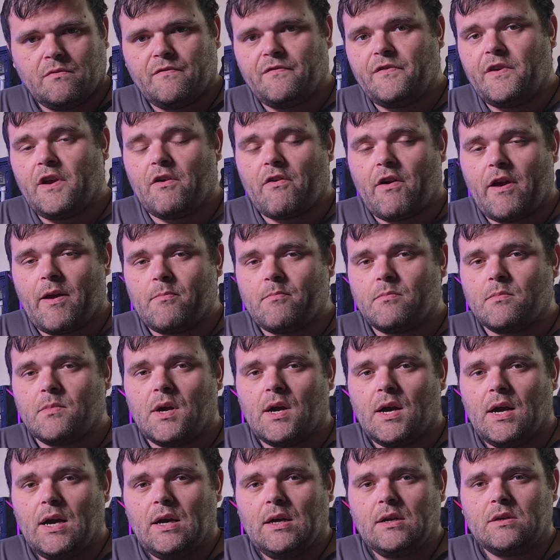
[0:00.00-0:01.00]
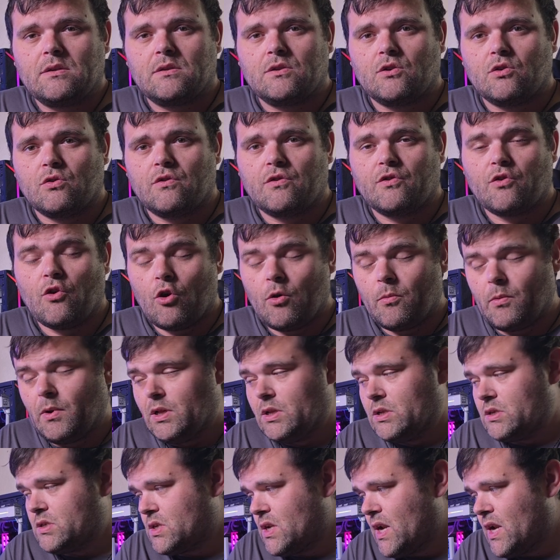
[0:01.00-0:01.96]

VRM thermals.